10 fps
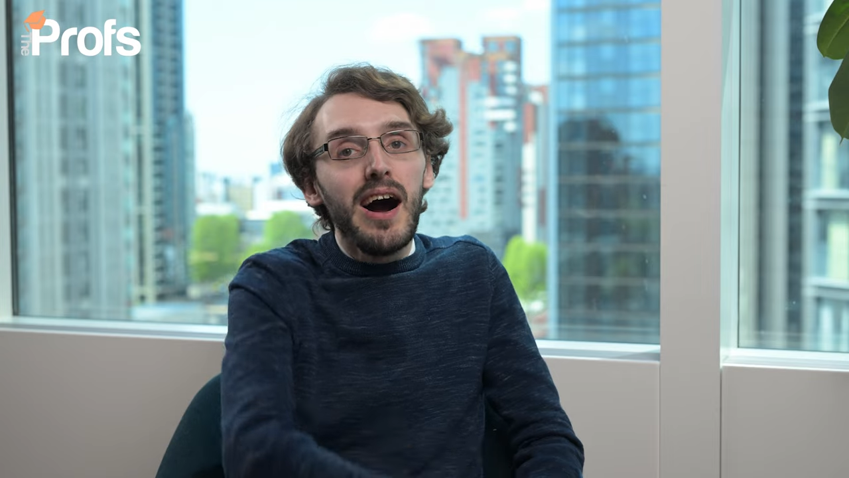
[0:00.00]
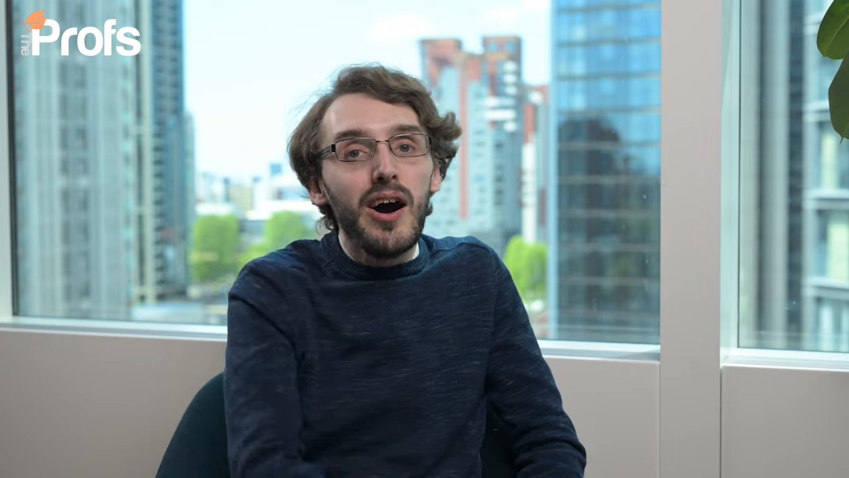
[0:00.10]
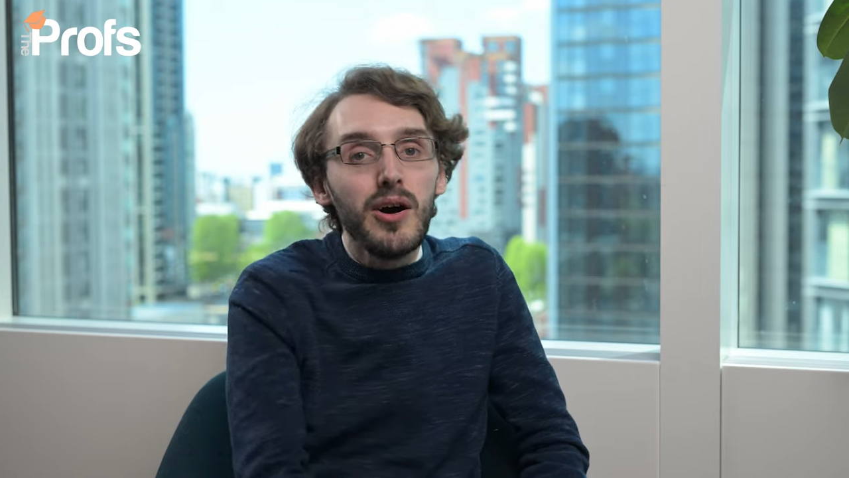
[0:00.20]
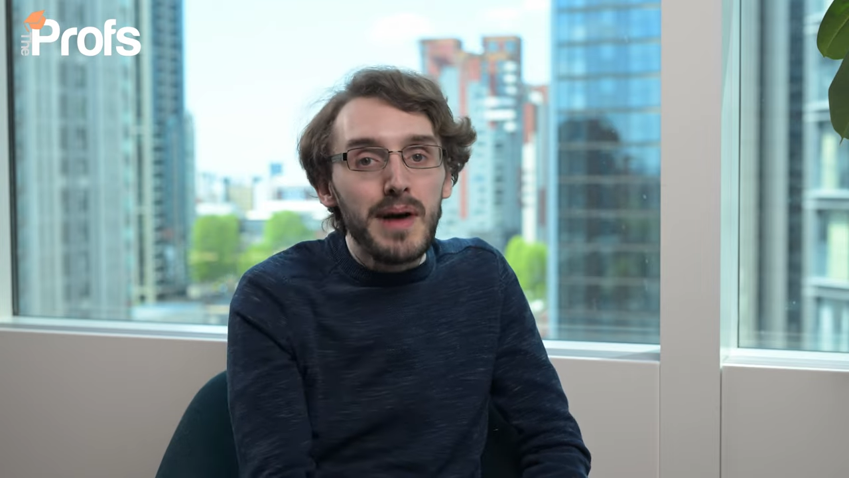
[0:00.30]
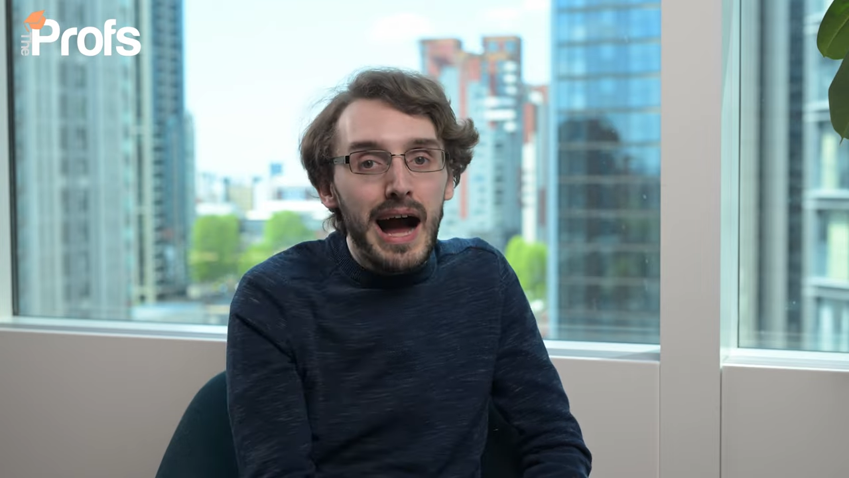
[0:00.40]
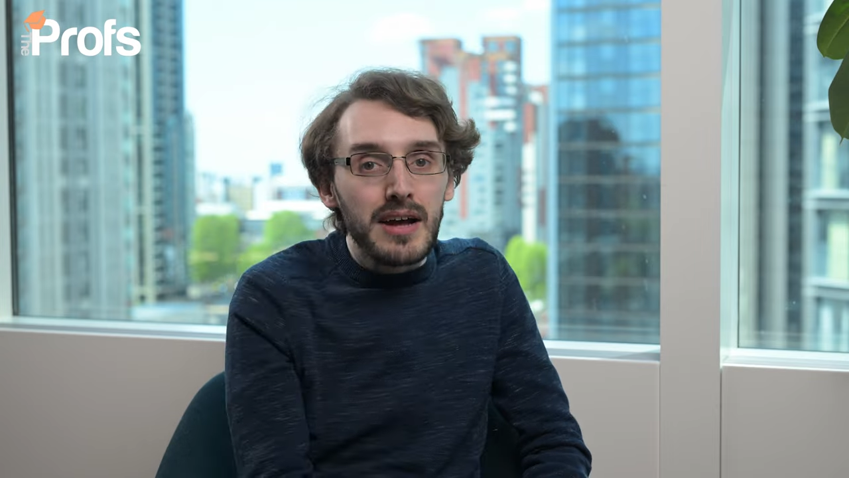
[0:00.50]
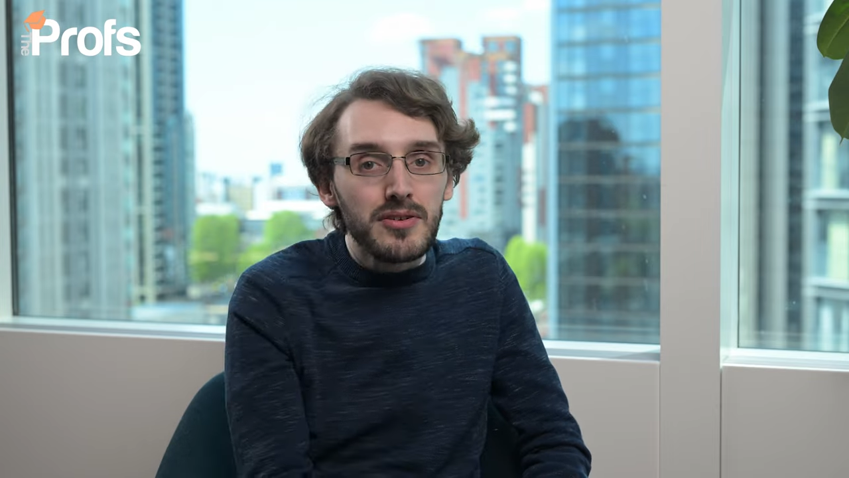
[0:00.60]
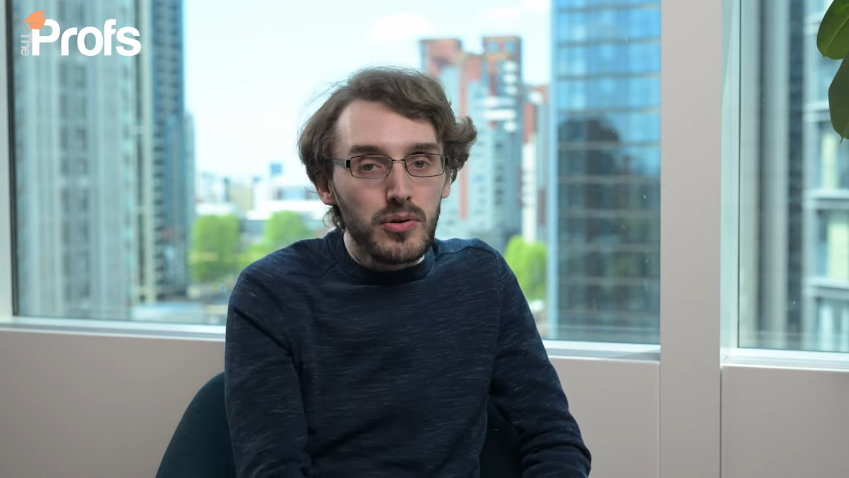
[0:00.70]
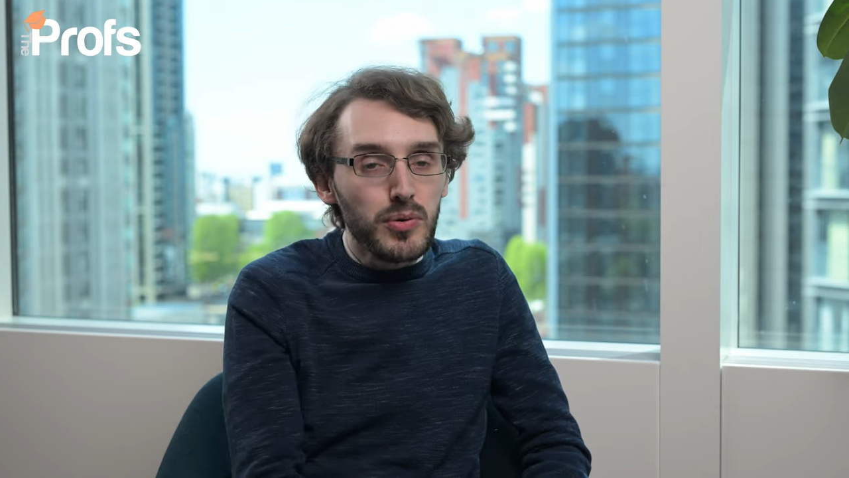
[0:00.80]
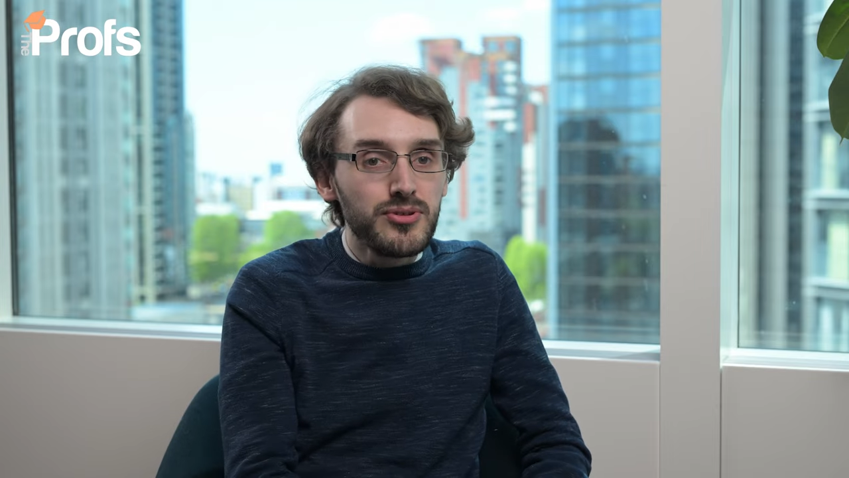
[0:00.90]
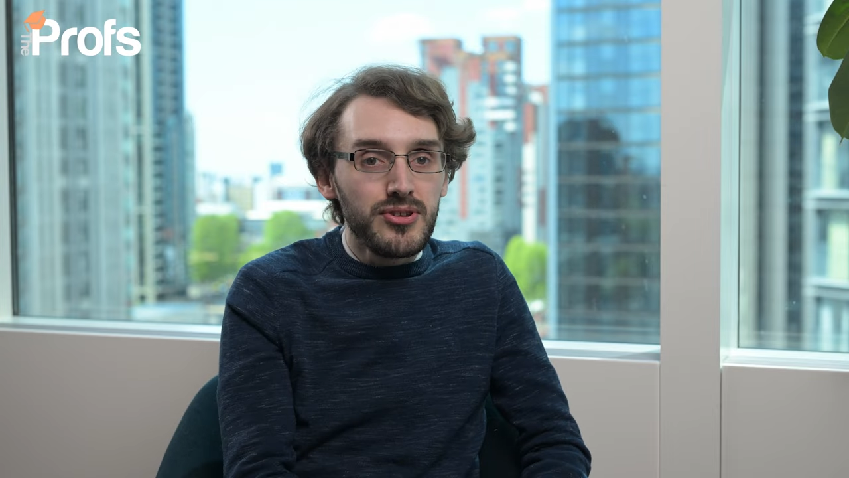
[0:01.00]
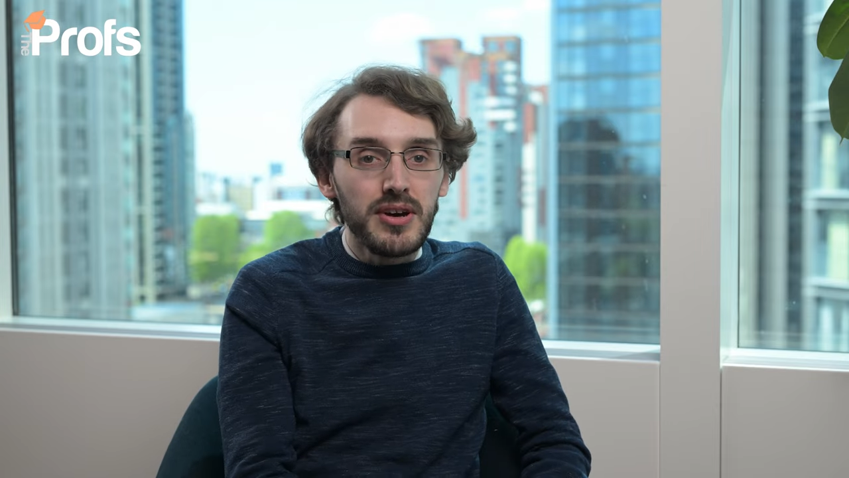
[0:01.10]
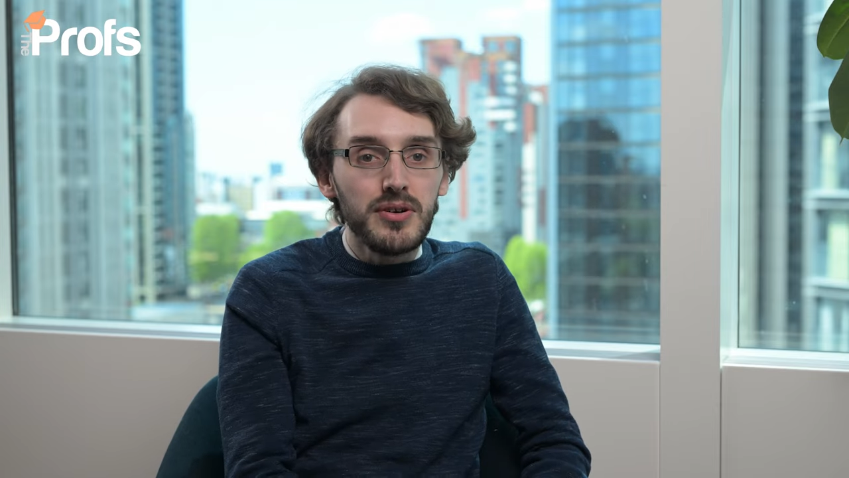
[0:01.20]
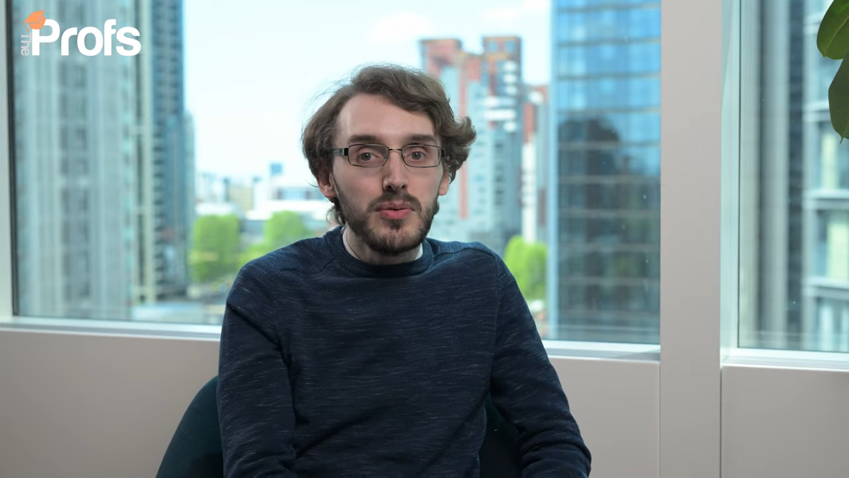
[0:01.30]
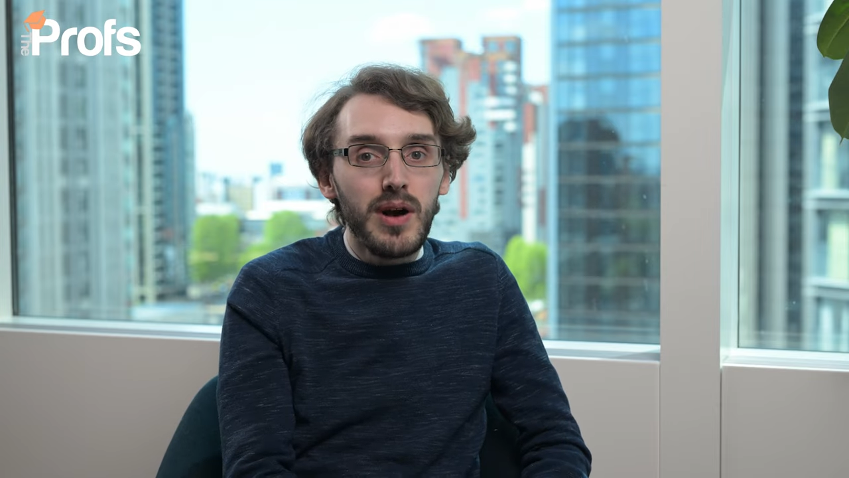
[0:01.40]
and
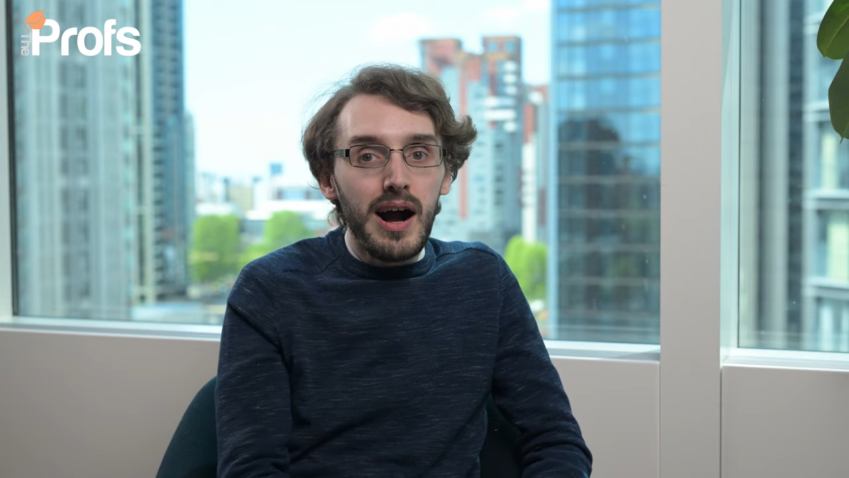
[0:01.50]
also